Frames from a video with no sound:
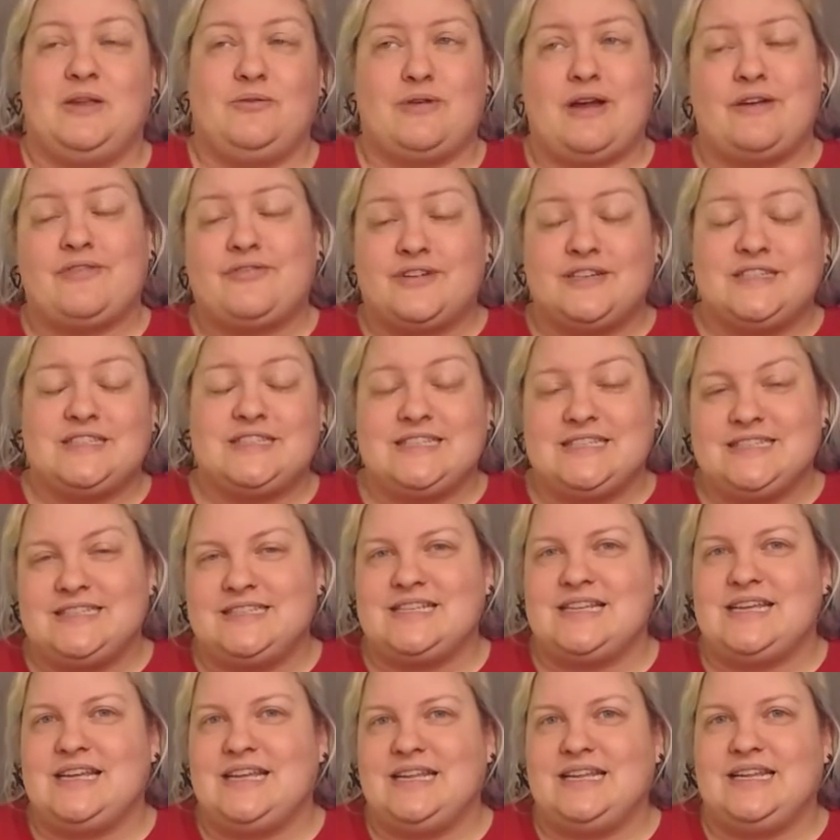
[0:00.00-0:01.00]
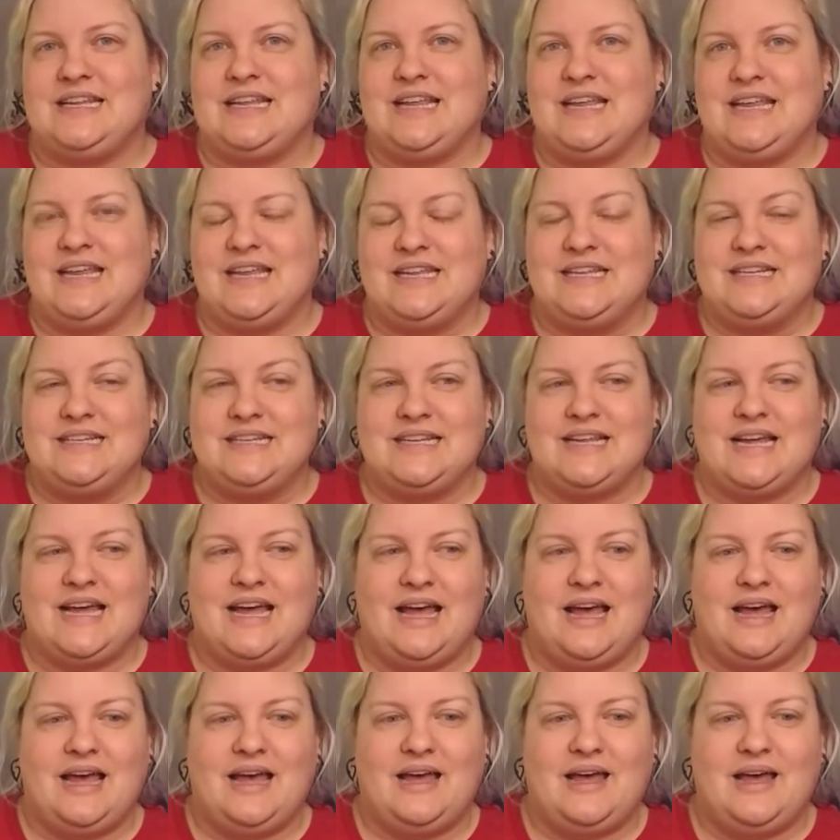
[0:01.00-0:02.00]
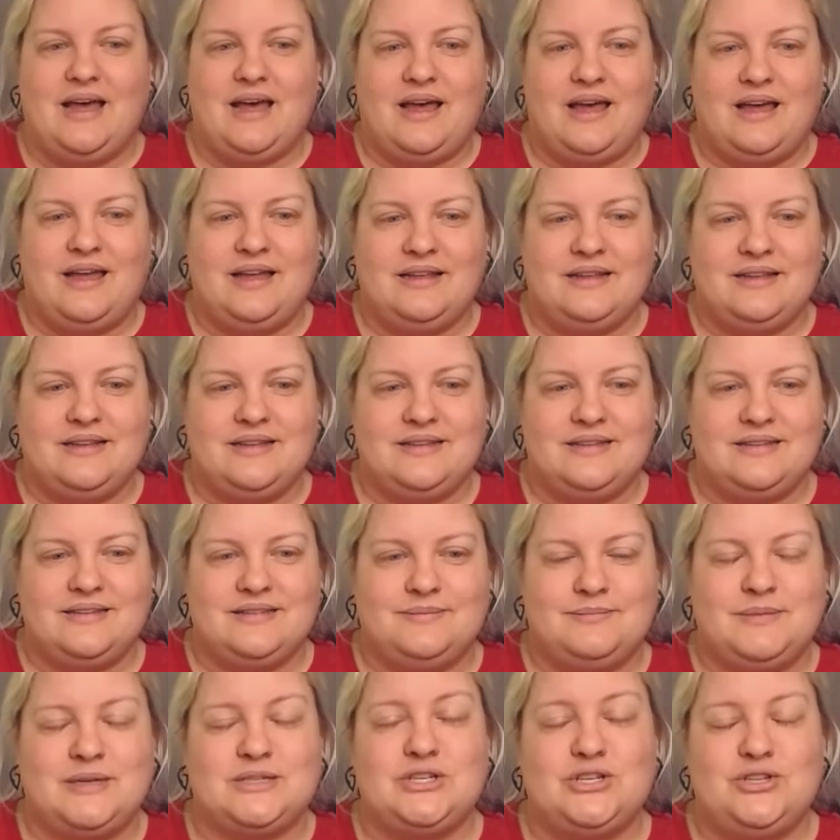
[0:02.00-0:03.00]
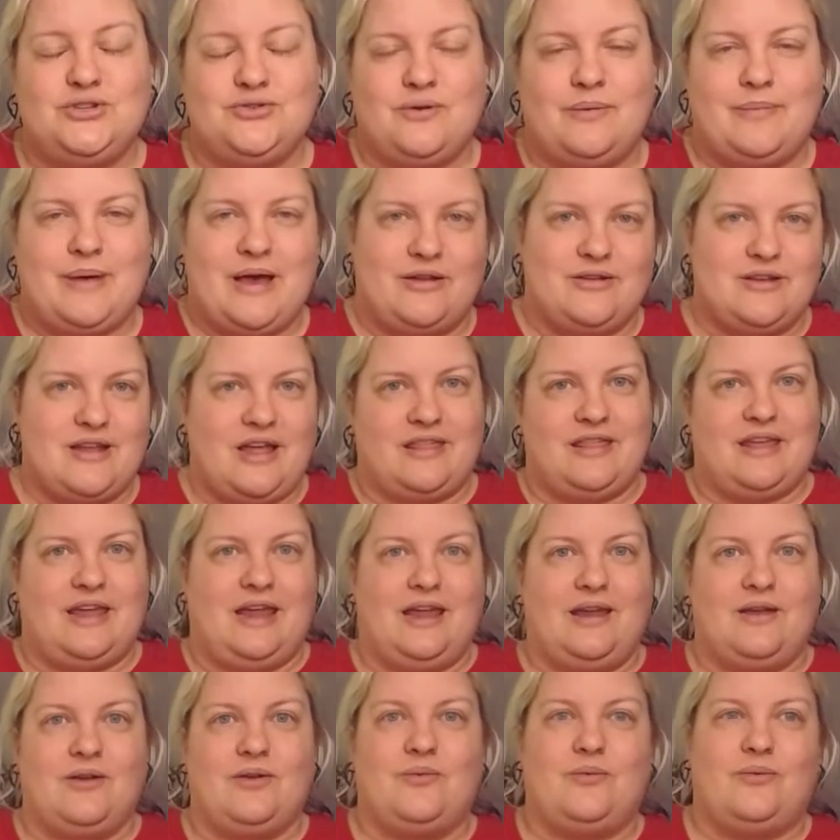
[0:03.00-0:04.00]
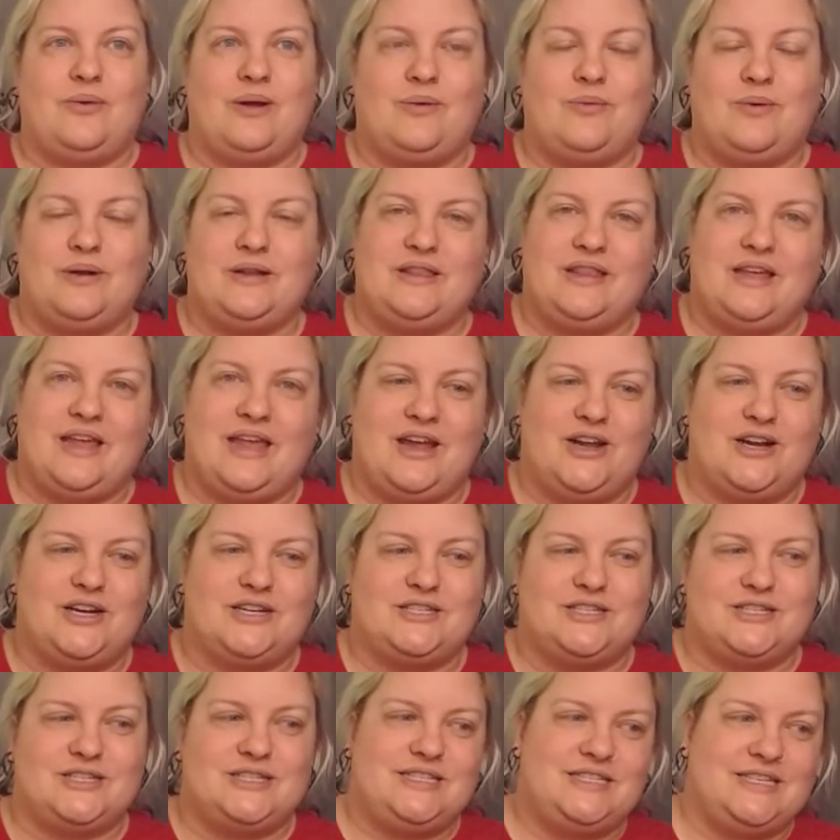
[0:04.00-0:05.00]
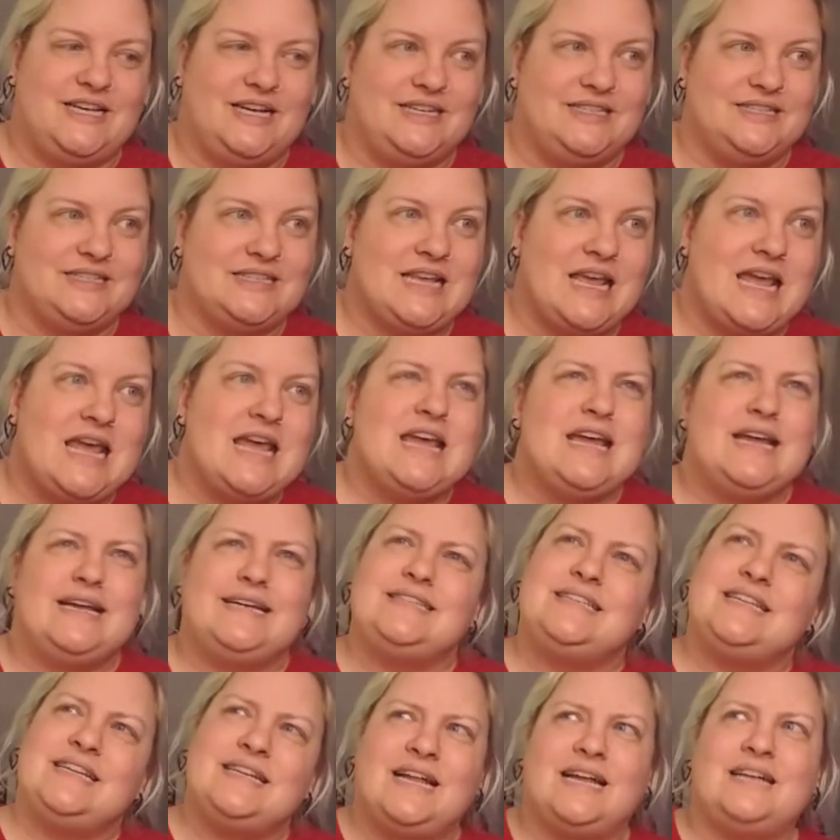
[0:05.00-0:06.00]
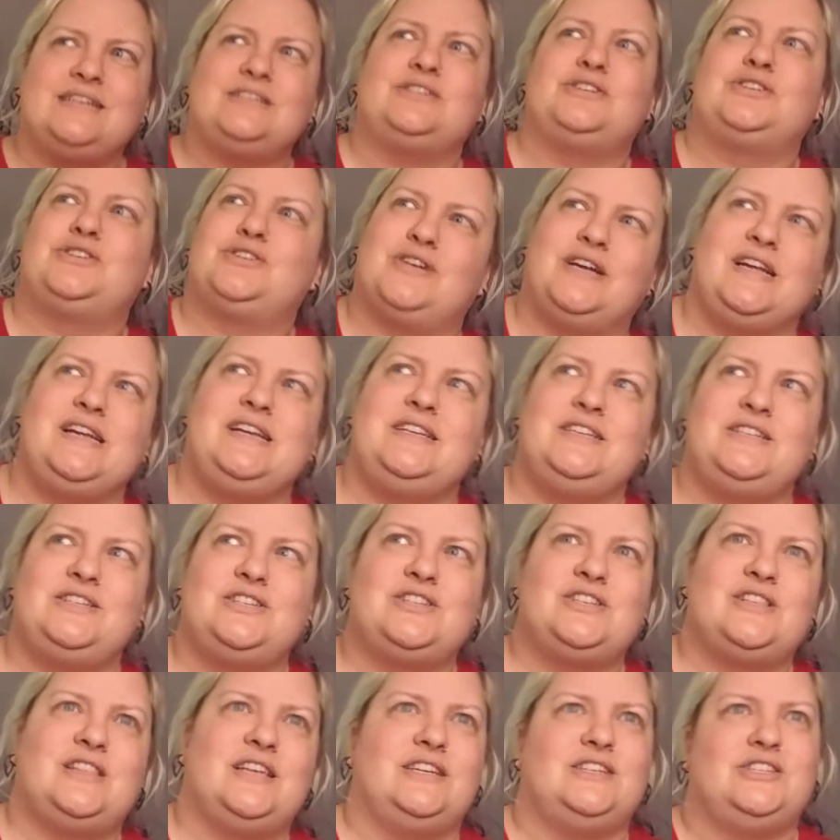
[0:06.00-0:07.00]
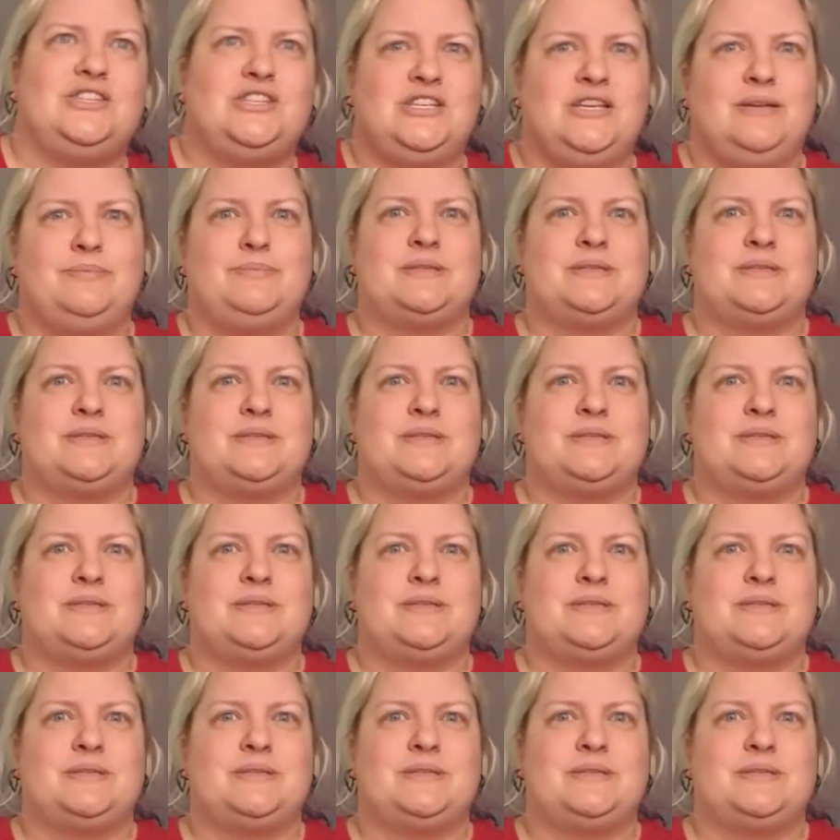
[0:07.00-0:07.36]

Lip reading: he references it in Much Ado About Nothing, where one of the characters says, "Is it not strange that